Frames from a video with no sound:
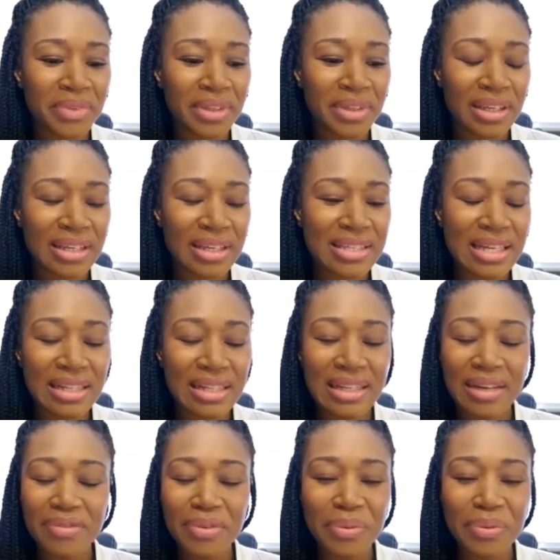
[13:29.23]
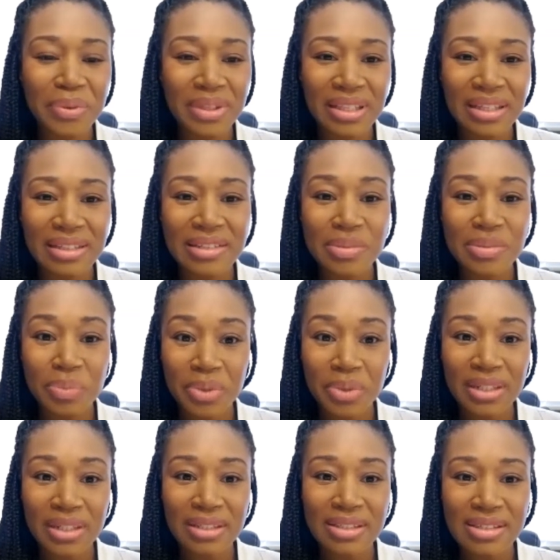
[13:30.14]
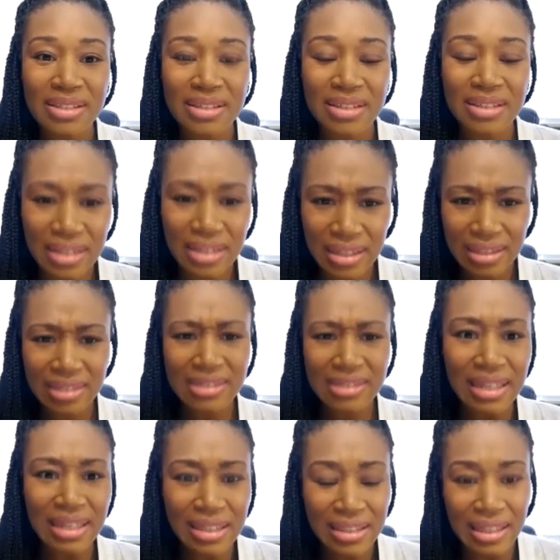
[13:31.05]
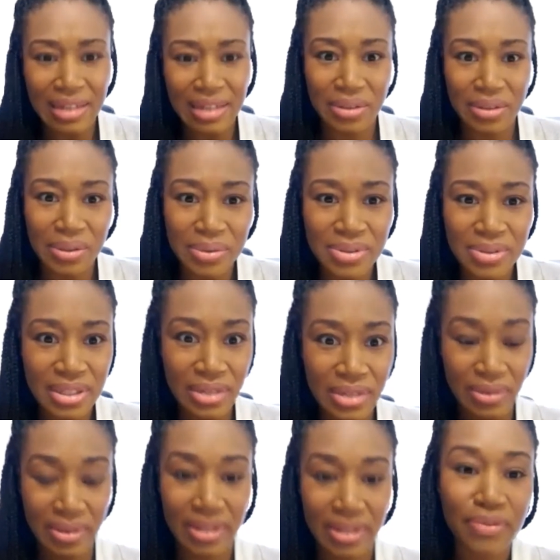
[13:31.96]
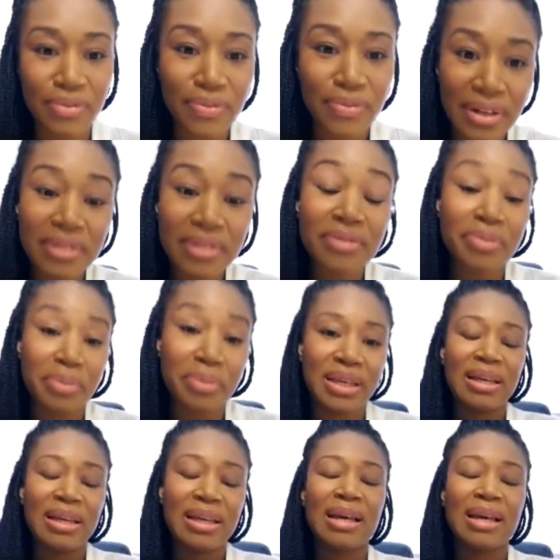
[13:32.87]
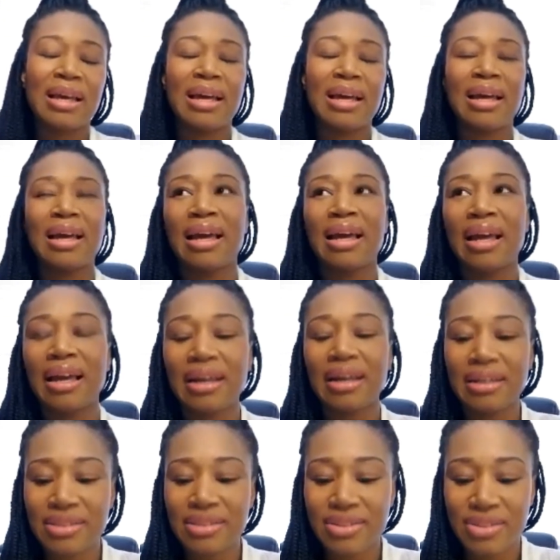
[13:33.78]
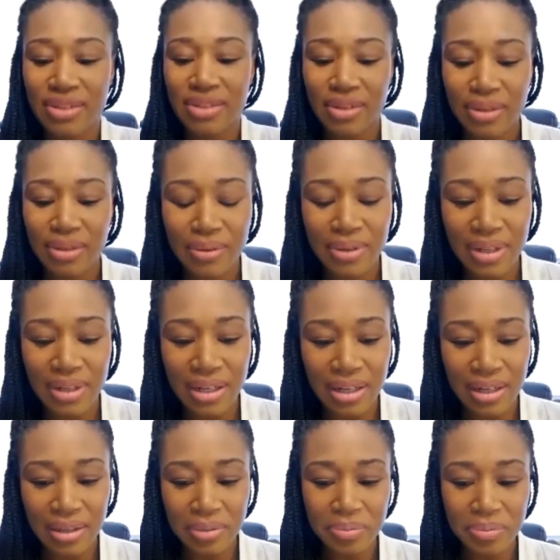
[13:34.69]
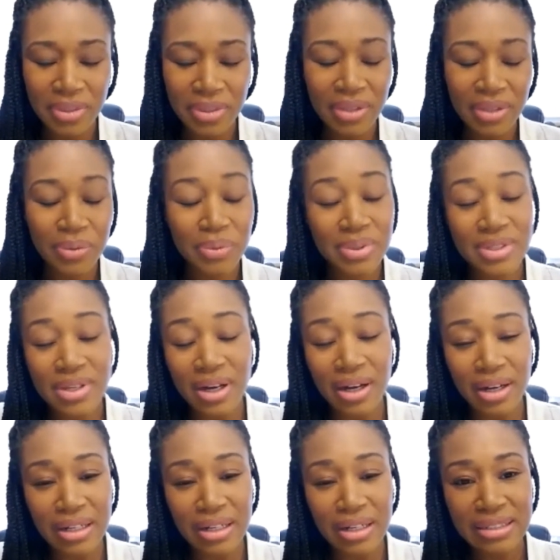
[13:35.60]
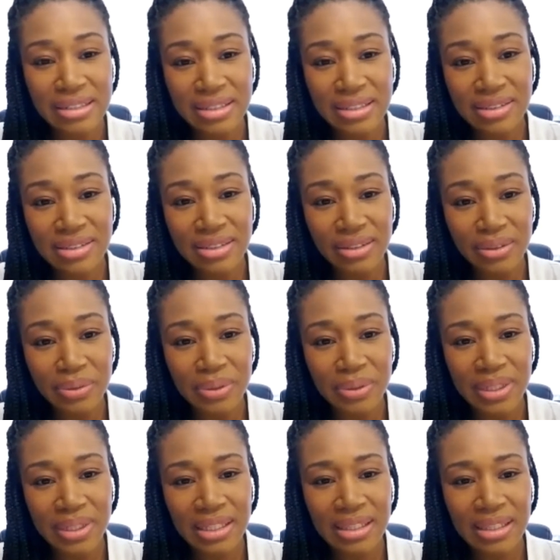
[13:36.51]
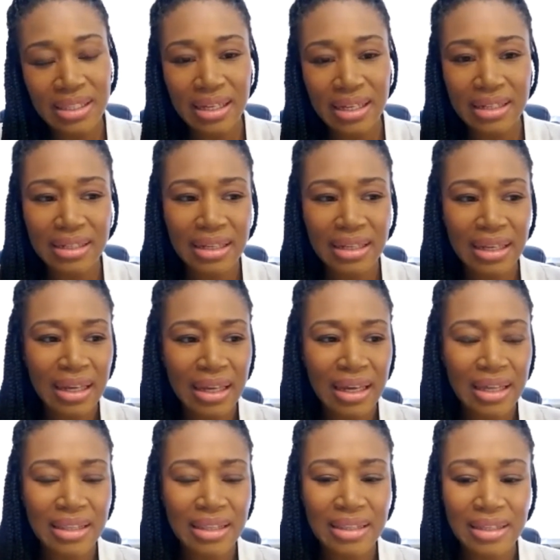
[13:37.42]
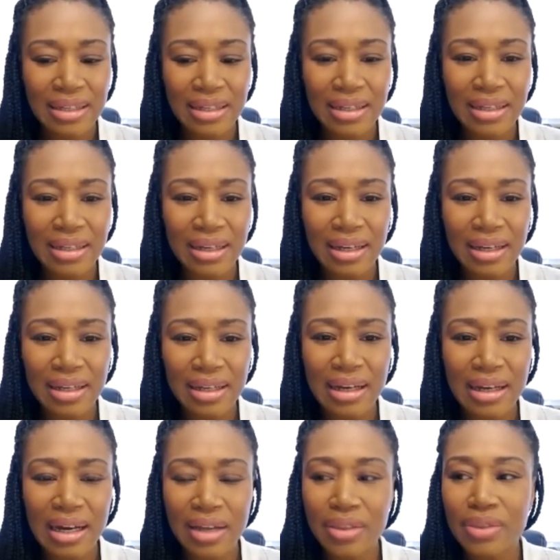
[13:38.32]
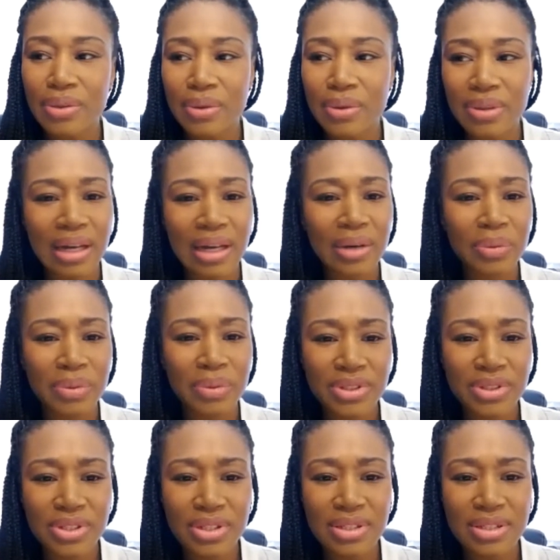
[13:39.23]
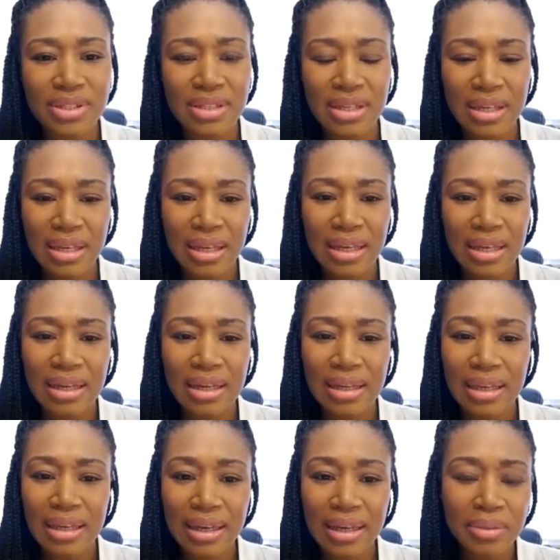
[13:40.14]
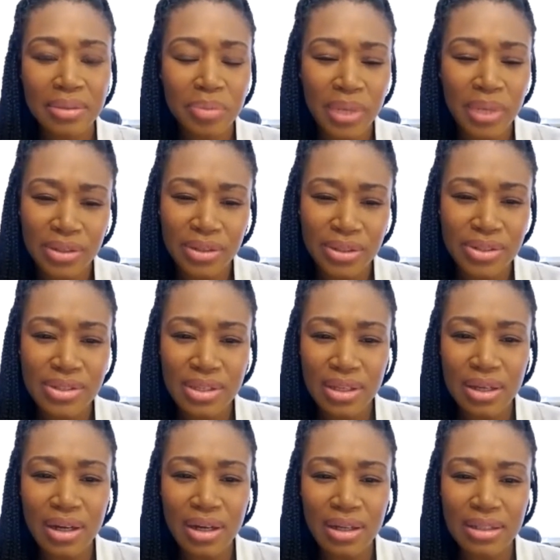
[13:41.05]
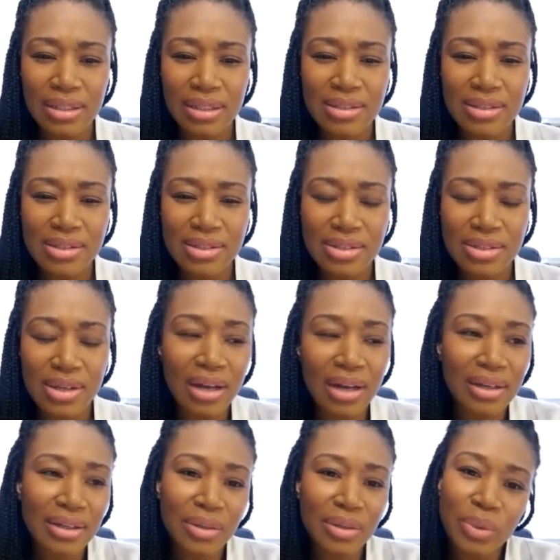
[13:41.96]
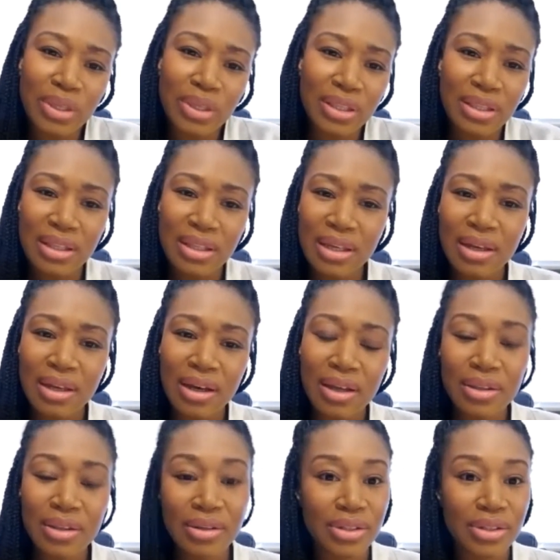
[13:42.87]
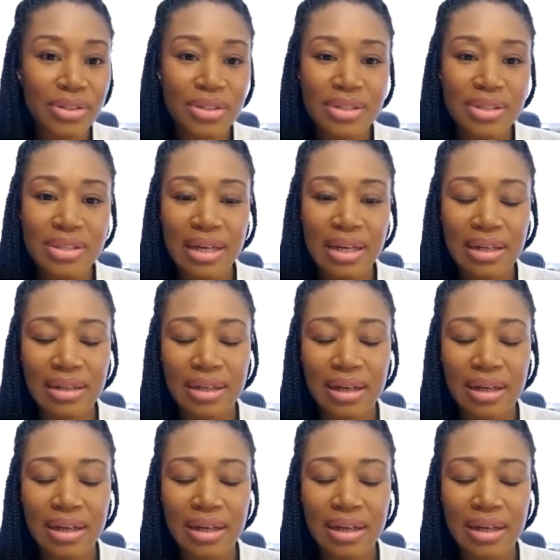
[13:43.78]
because I never really experienced death that closely or in front of me. And so it was hard to deal with. And I think I got through that with just, again, my nursing colleagues talking with other nurses that